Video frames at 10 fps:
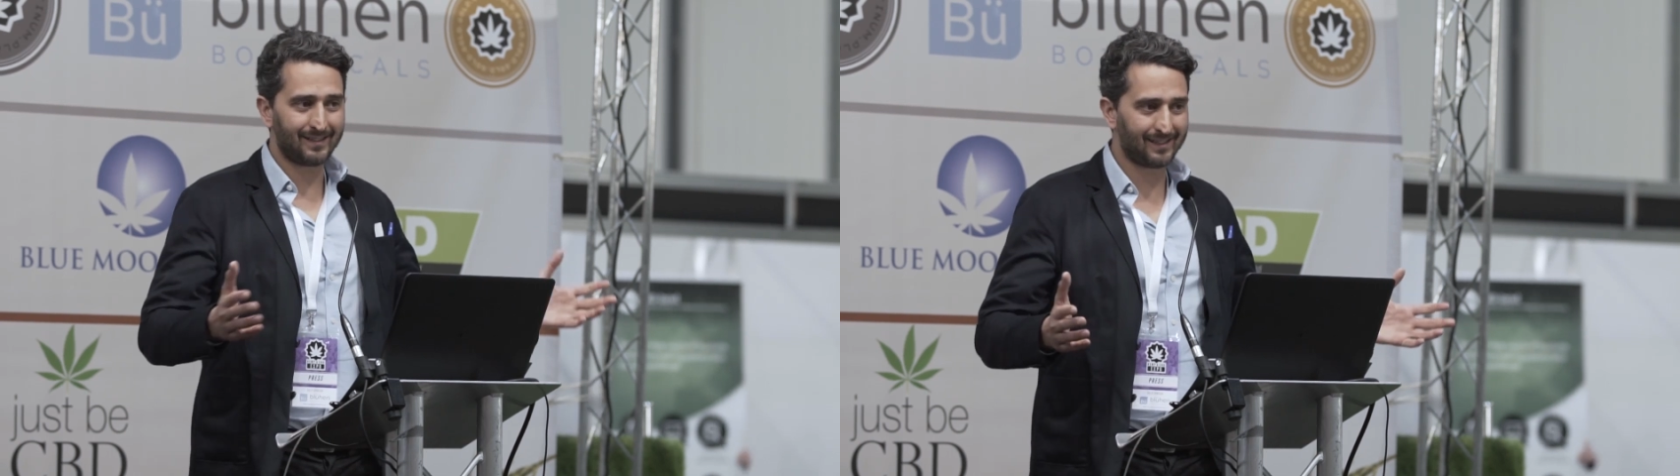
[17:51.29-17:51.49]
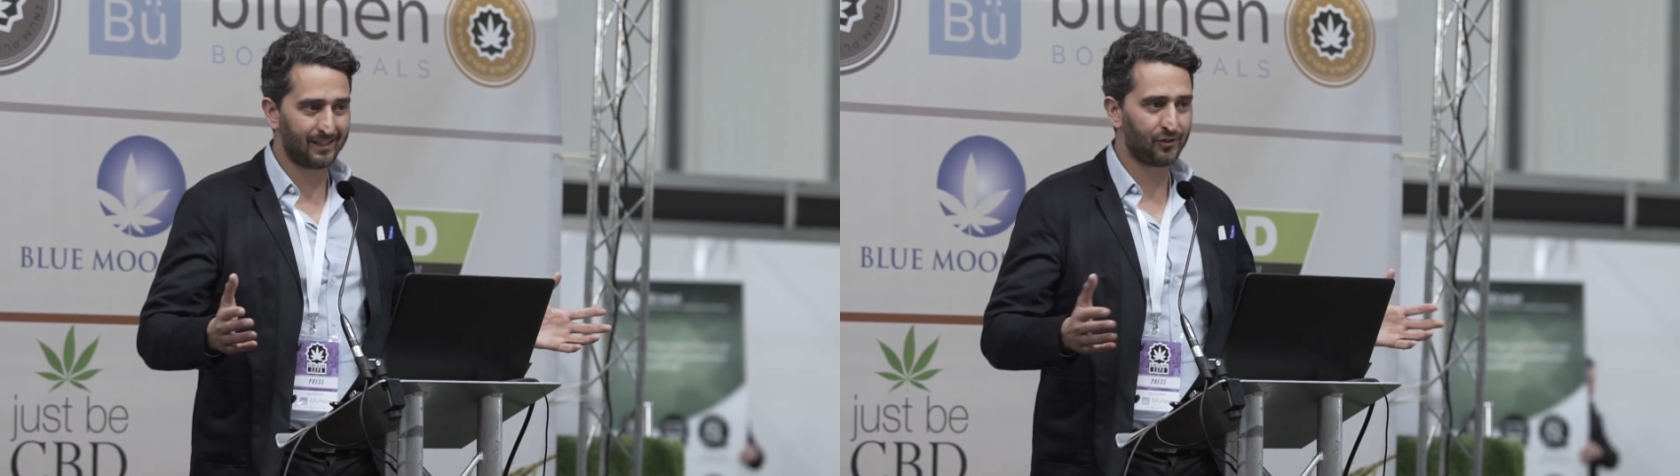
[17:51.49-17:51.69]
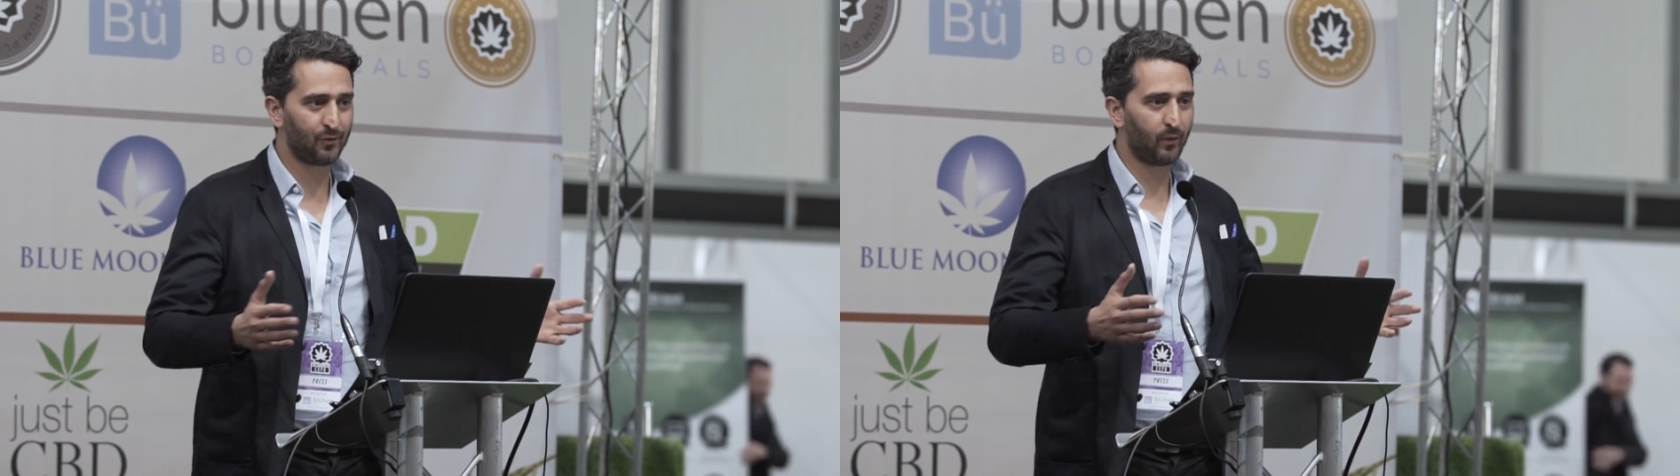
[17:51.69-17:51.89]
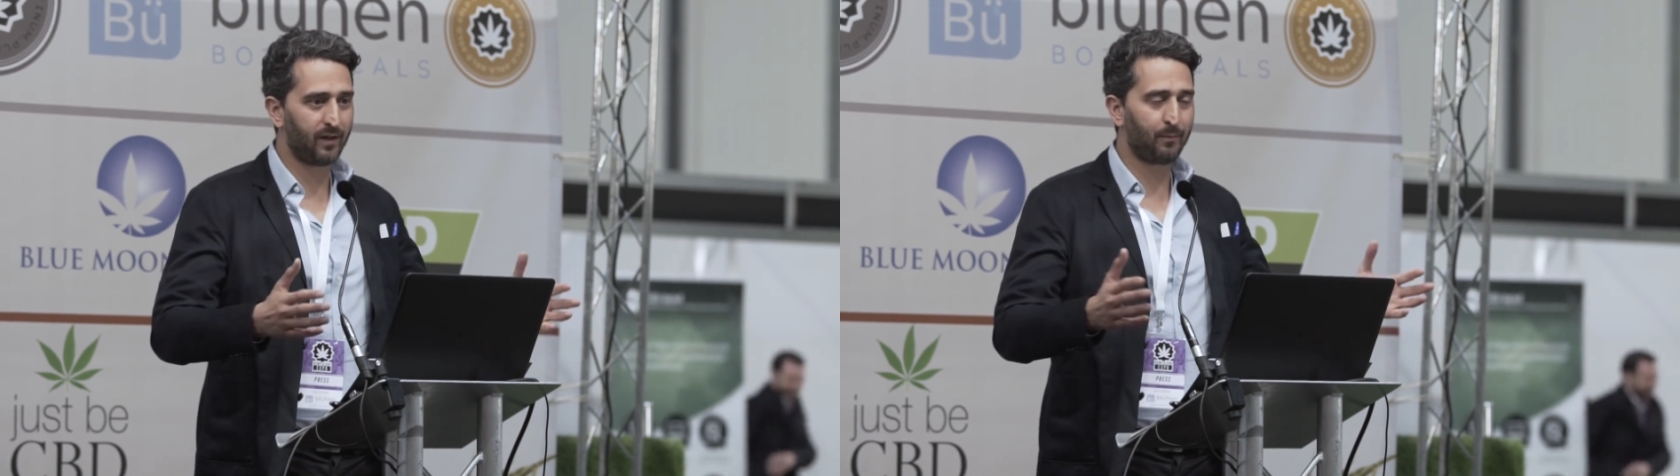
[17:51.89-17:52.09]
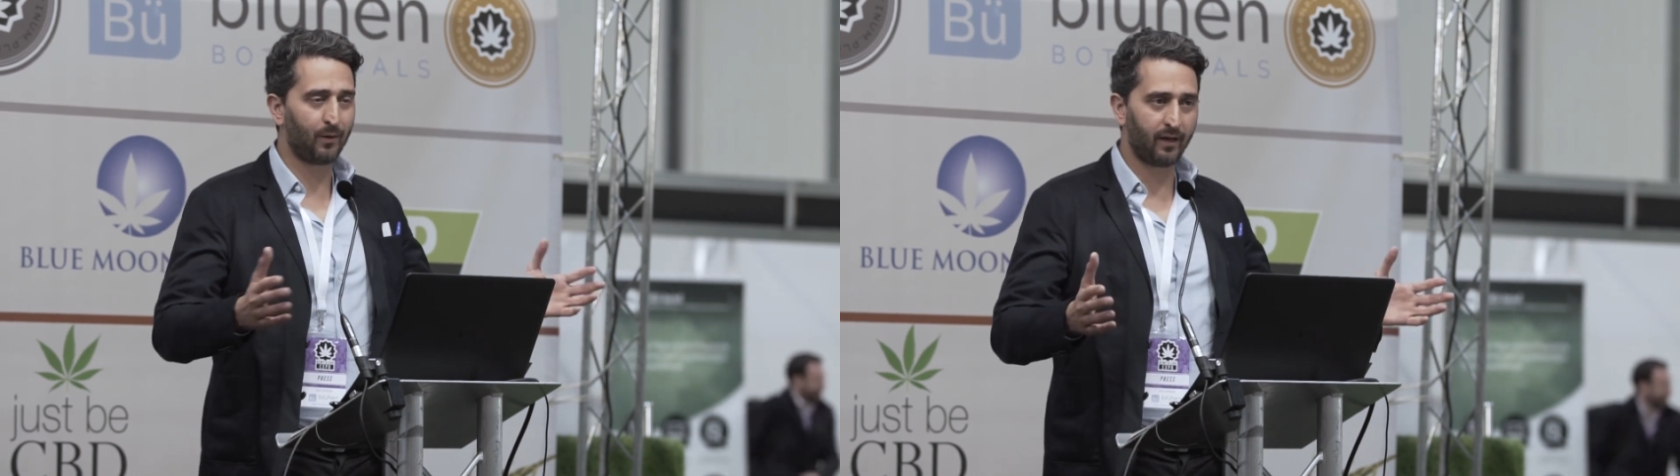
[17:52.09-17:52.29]
decision
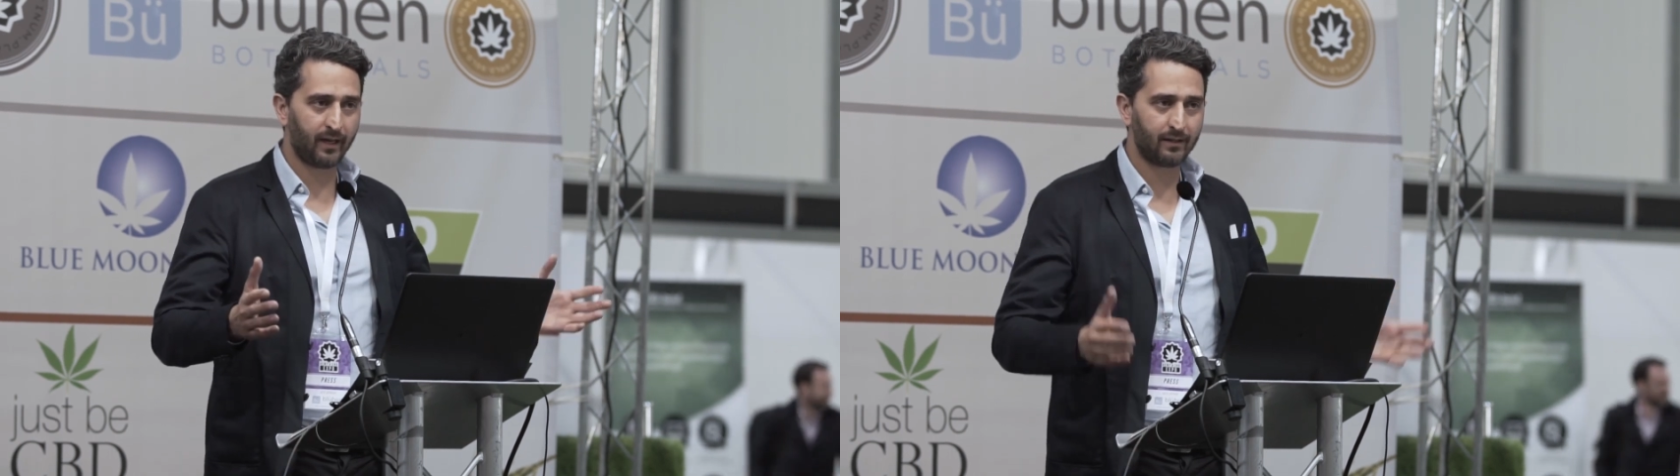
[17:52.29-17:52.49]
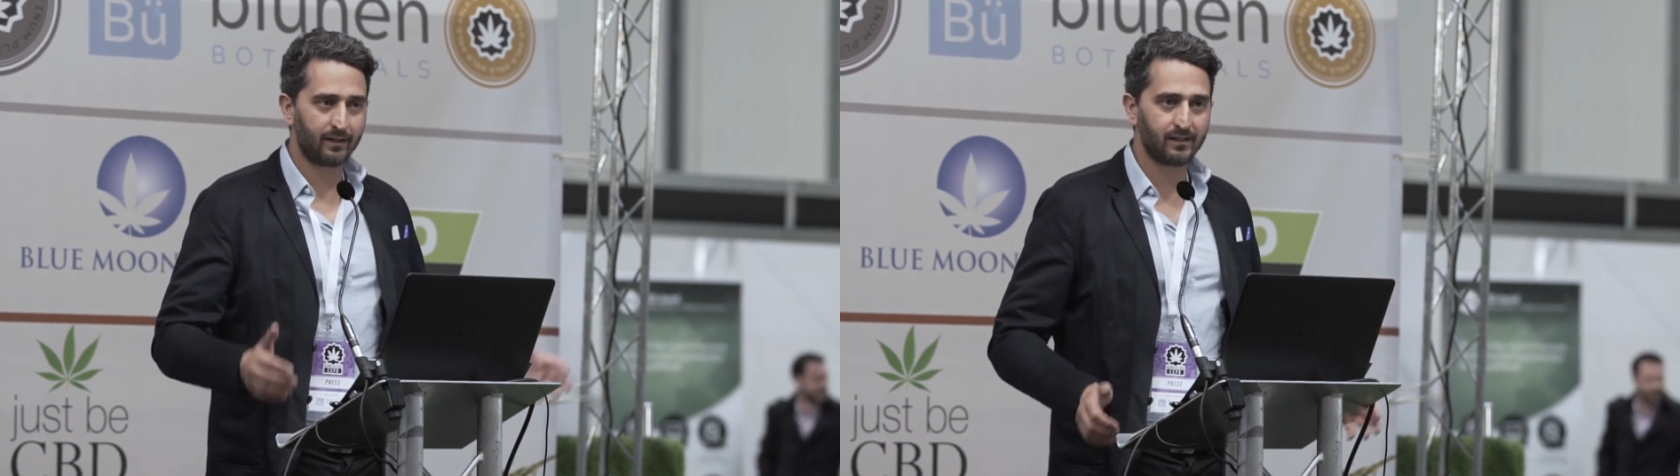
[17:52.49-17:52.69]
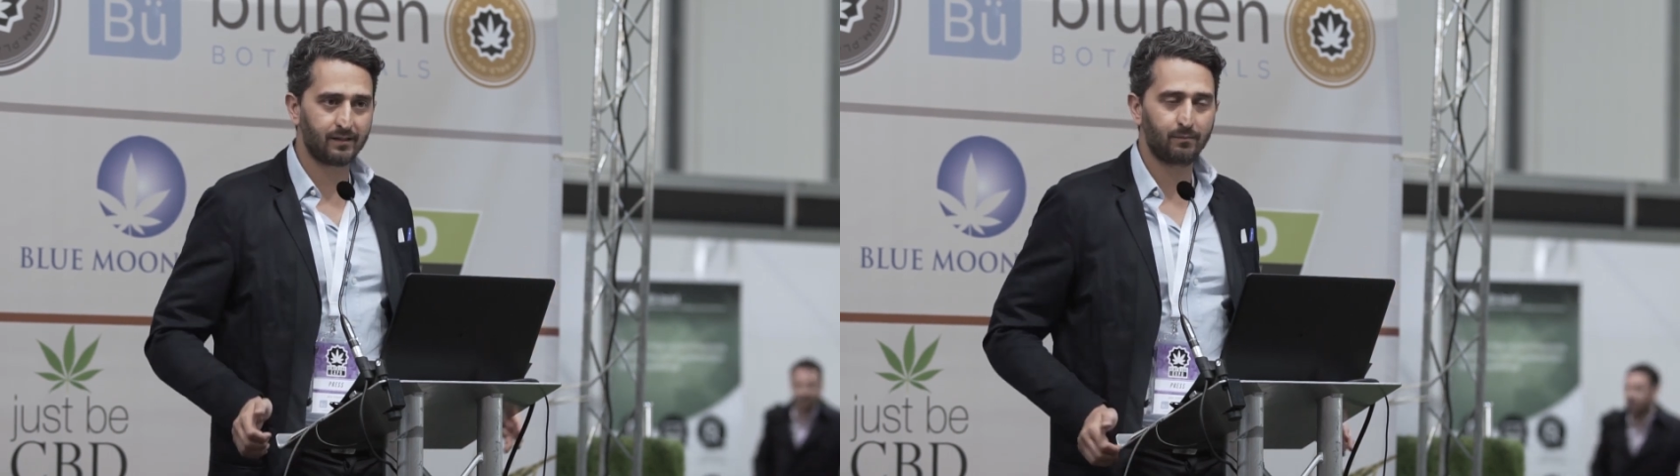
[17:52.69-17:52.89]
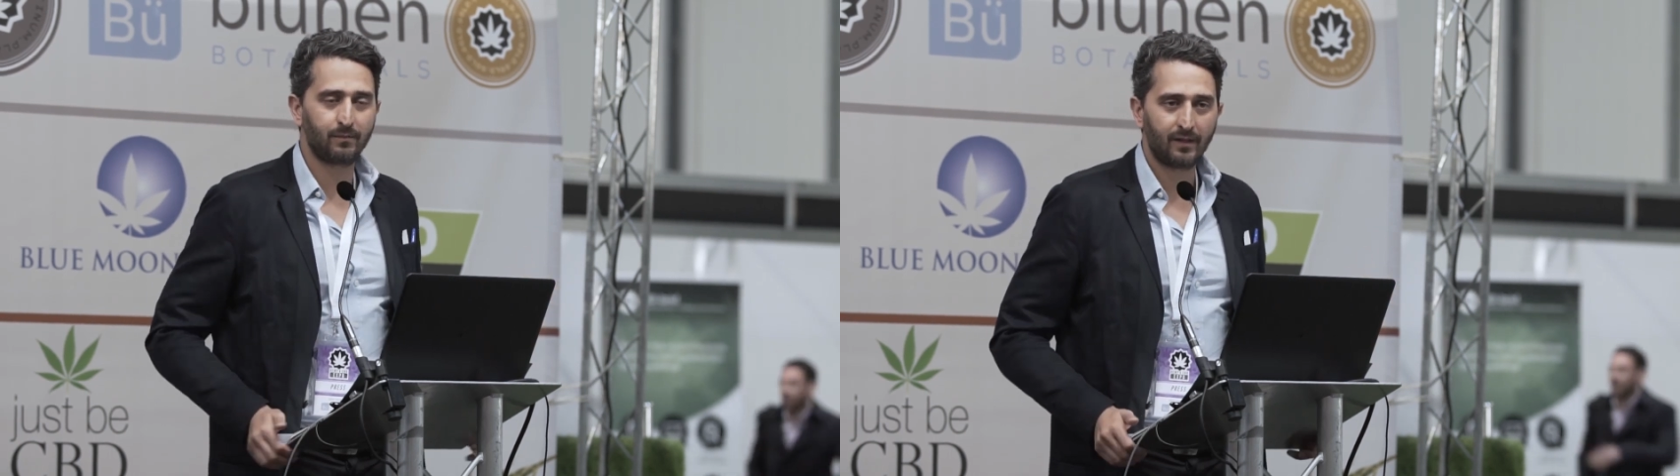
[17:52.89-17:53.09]
whereby there's